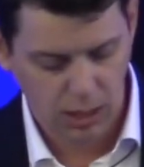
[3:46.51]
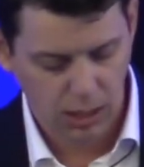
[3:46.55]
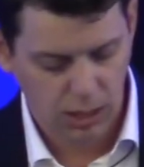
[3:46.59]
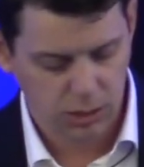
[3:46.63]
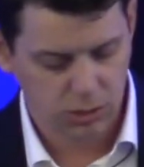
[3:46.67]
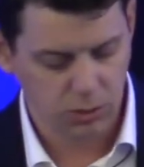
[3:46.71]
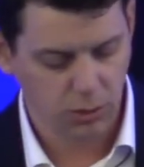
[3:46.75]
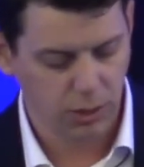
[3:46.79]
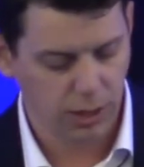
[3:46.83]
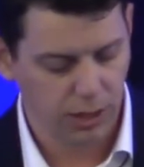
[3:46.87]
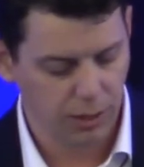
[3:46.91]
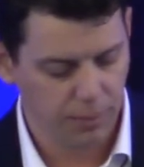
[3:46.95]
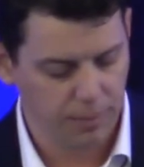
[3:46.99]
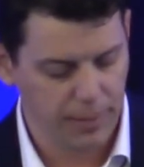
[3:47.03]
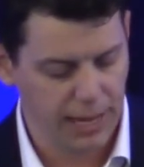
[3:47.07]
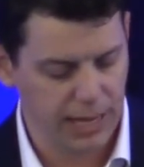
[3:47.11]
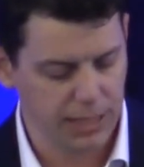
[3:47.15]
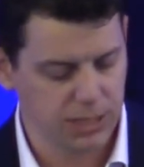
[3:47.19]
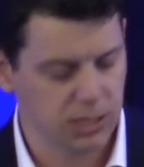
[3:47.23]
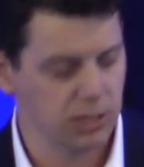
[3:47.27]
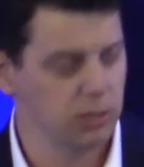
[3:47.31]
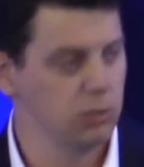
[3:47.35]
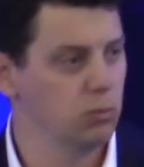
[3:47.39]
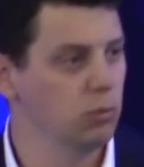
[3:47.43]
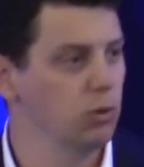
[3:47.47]
So I'd
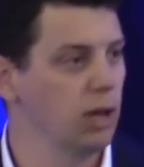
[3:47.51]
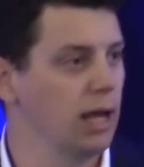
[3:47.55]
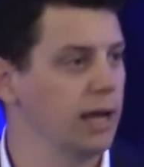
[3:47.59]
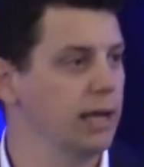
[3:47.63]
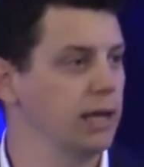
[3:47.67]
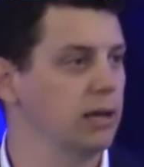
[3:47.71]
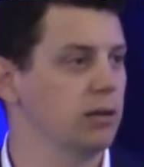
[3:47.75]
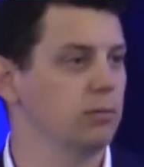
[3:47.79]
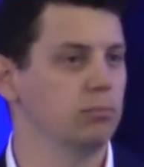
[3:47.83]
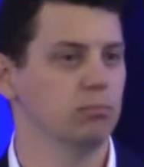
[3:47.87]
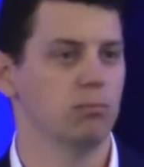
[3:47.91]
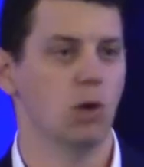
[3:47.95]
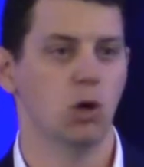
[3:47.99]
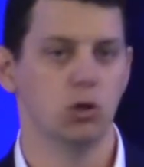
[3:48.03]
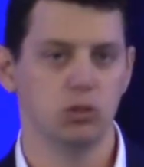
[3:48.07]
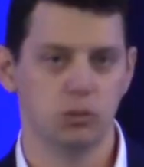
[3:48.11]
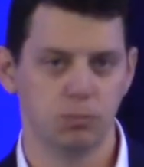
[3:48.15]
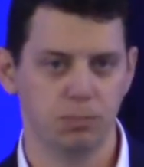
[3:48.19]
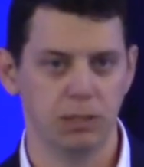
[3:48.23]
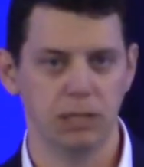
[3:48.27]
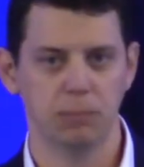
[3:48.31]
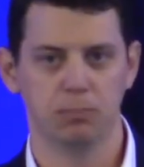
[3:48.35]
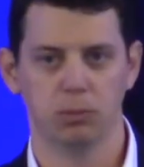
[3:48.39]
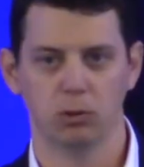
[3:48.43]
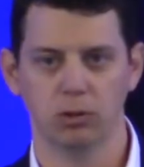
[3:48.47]
imagine, like
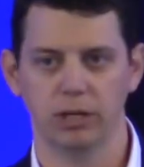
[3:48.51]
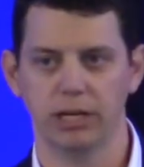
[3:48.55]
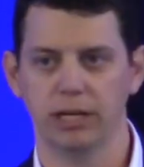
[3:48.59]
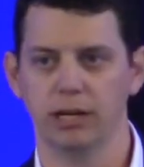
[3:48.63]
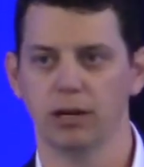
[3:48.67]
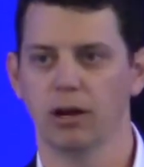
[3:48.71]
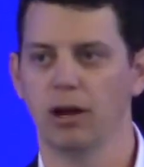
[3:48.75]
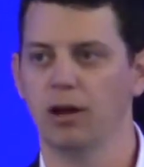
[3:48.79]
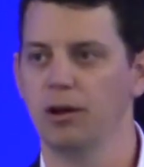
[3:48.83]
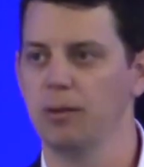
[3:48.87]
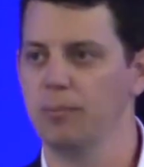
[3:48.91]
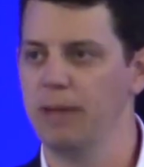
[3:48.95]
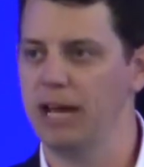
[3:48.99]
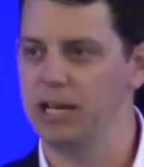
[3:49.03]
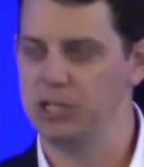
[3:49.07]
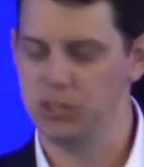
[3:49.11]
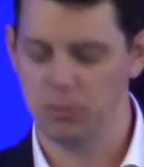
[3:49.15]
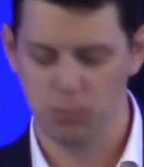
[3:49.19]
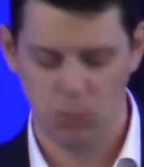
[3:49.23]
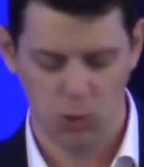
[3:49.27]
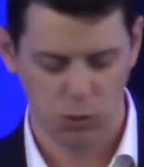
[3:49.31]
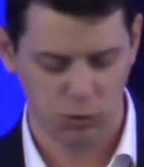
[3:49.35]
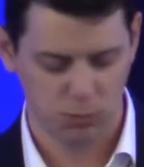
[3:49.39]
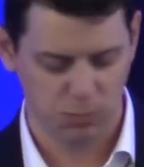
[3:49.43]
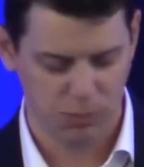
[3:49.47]
most people here, I'd
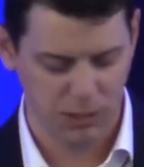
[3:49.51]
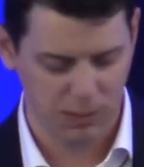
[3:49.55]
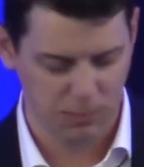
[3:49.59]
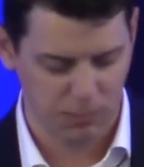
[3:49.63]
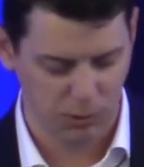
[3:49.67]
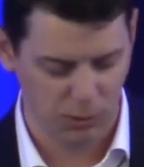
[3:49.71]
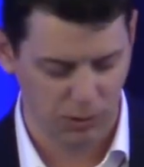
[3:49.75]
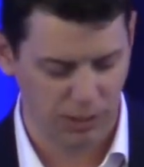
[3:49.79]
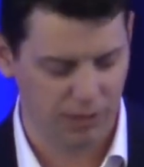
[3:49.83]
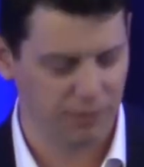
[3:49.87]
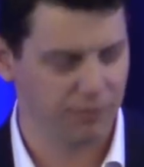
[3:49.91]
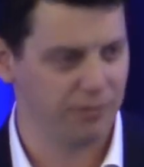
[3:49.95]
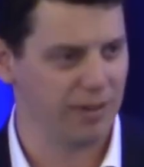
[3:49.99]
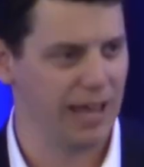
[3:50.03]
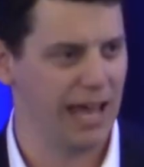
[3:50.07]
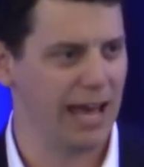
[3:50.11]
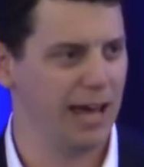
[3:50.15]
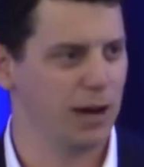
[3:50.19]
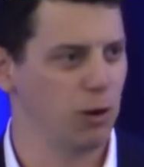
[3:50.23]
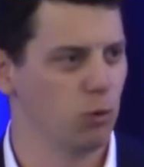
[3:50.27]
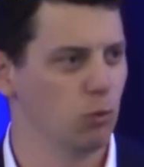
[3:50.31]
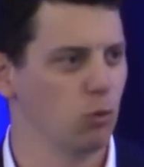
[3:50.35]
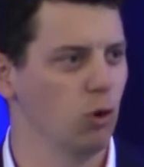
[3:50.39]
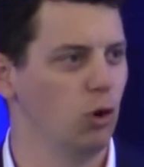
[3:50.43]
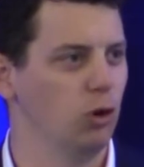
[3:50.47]
imagine most people have
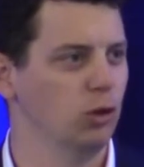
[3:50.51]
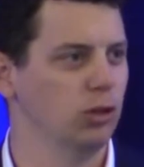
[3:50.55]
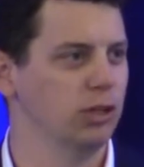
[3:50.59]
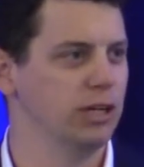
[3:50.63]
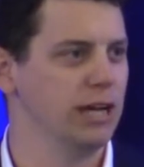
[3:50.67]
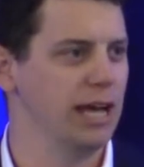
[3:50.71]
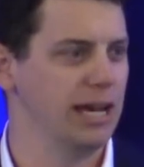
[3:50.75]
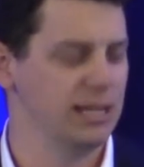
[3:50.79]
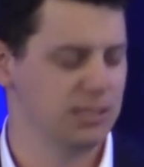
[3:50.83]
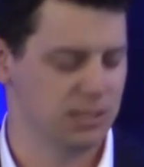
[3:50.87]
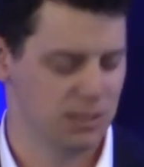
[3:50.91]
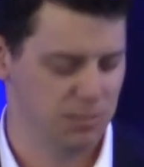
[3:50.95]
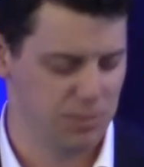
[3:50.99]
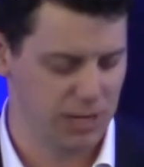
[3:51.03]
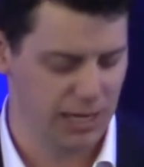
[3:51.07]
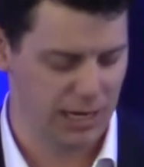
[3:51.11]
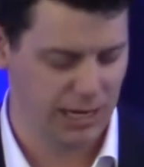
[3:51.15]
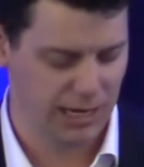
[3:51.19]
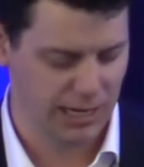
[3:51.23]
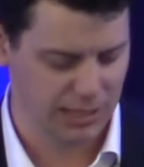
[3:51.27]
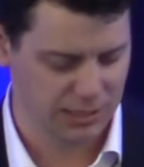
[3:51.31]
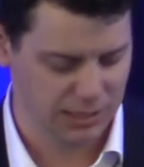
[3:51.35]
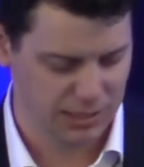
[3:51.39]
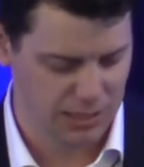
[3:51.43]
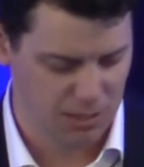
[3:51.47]
had a role in
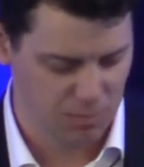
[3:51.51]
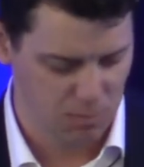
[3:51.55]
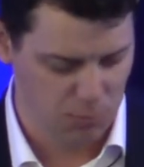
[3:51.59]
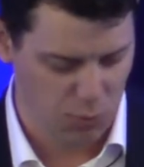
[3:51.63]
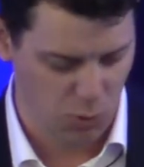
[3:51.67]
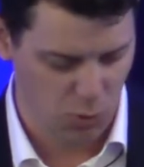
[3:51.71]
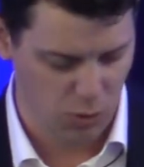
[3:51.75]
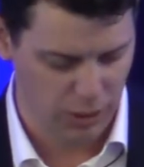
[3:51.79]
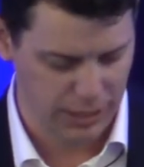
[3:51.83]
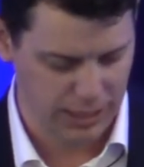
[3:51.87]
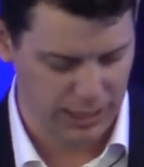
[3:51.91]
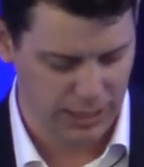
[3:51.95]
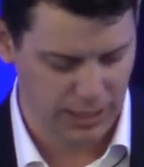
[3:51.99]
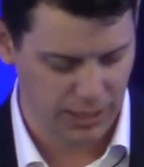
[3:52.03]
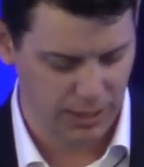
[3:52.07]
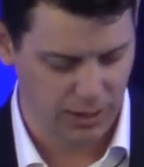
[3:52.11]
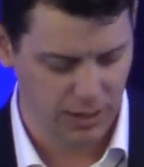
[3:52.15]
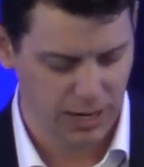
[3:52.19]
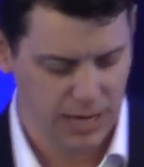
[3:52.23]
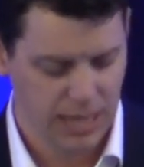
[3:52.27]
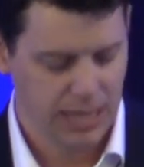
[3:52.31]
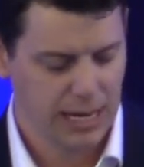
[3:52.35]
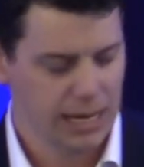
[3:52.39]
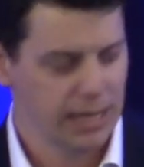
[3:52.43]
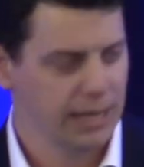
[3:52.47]
estimating at some point here,
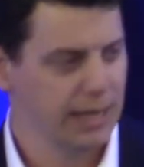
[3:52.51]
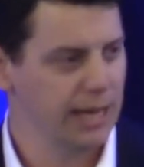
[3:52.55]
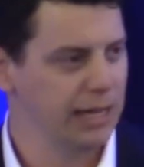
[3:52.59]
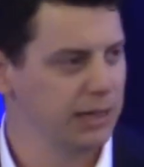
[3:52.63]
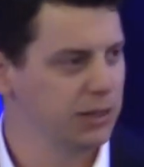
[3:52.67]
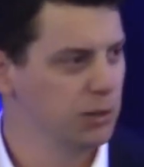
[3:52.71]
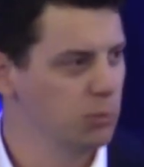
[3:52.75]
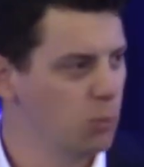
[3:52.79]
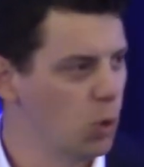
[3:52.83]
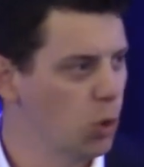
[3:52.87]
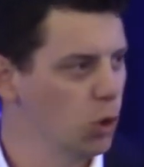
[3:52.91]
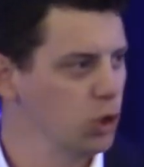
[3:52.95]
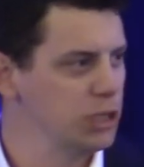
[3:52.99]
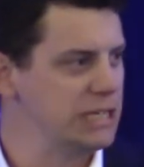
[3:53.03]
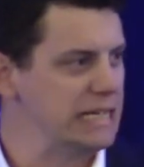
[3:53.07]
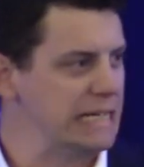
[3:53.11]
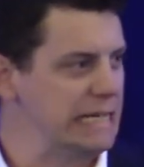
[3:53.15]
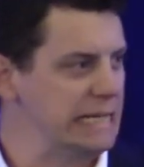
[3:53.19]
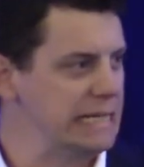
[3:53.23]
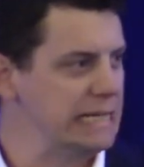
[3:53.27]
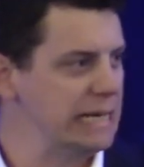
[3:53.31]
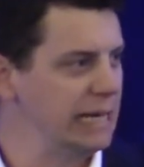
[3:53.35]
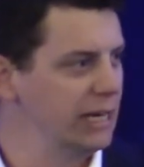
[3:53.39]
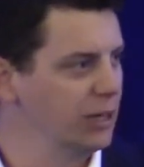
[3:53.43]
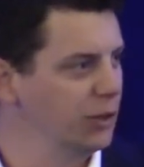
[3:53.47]
that the more
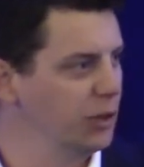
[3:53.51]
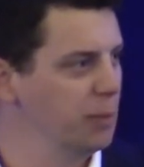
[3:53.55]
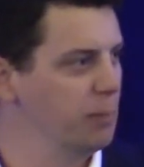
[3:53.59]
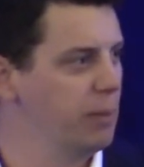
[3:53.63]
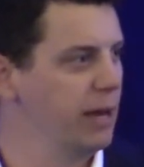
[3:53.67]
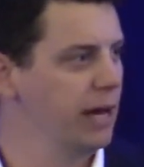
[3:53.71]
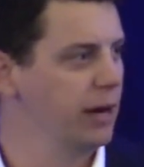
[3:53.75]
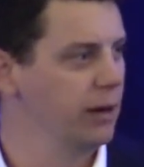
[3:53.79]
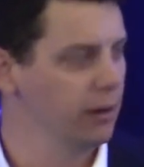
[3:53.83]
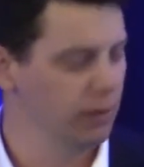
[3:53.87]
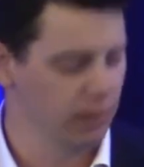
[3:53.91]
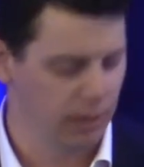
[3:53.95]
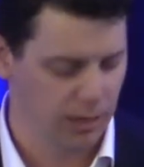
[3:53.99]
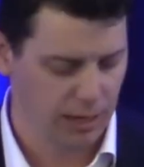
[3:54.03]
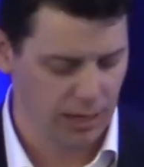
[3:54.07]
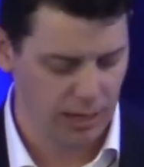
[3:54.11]
detail, the better.